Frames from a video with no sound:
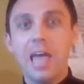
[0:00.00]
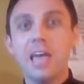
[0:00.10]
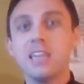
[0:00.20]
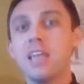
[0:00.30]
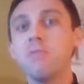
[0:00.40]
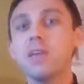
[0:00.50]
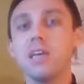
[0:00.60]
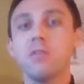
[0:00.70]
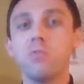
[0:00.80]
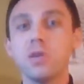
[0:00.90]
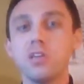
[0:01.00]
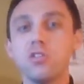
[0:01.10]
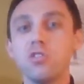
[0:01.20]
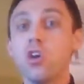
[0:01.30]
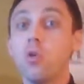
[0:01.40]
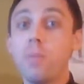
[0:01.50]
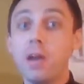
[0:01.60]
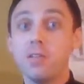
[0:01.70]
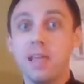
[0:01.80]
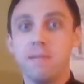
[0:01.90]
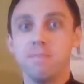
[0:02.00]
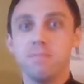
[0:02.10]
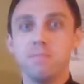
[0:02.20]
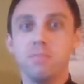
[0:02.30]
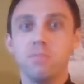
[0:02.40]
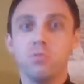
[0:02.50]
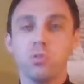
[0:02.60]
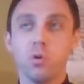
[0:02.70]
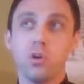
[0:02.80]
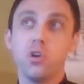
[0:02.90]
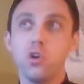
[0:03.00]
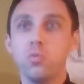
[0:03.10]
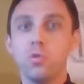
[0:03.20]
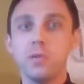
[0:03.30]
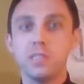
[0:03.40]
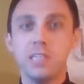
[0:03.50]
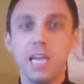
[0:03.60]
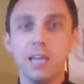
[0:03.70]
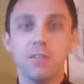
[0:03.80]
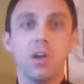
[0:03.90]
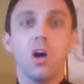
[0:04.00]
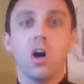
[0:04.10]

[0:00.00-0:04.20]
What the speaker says: And then we know better that, Lord, who will be saved?